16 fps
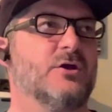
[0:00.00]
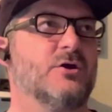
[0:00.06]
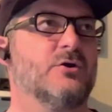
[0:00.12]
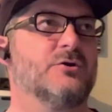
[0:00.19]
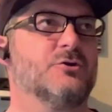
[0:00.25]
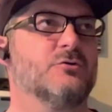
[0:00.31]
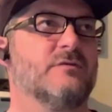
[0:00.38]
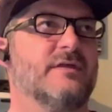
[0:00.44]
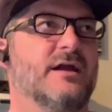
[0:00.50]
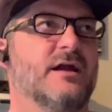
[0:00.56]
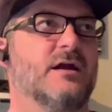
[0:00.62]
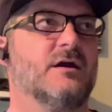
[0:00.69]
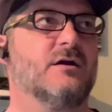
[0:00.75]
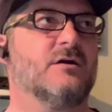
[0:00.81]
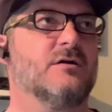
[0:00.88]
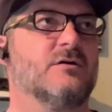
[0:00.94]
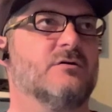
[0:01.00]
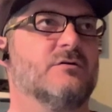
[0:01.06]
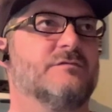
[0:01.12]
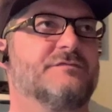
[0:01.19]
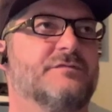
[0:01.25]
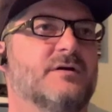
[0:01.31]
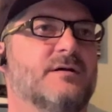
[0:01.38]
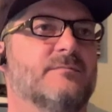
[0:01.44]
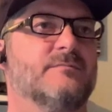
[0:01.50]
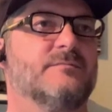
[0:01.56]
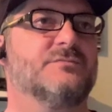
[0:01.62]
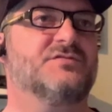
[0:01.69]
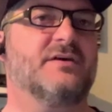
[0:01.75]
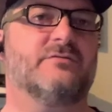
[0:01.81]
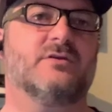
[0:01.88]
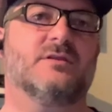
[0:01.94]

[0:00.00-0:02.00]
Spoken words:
You're there from